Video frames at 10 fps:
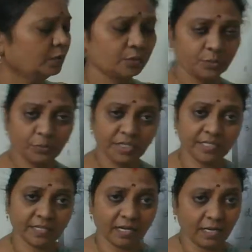So
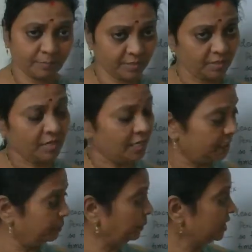describes
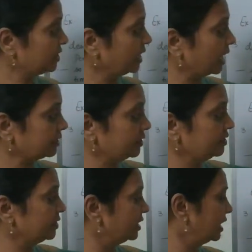repeated
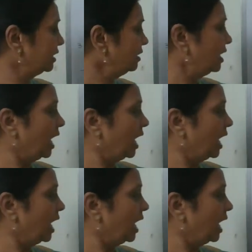actions in an